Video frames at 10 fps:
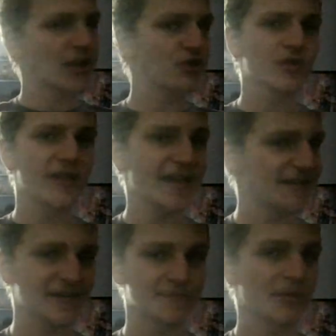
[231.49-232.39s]
a
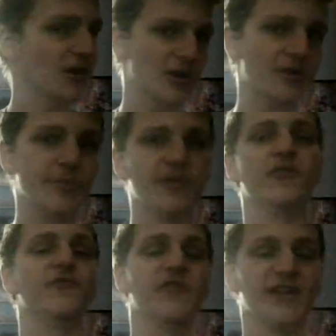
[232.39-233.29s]
Jurassic Park
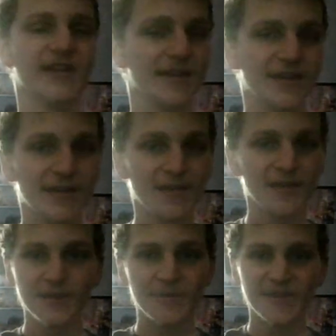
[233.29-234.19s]
movie
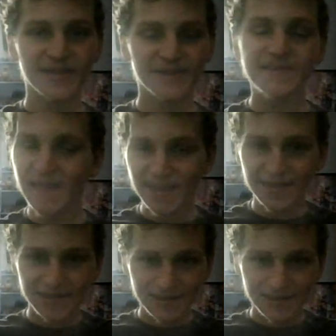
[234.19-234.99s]
because the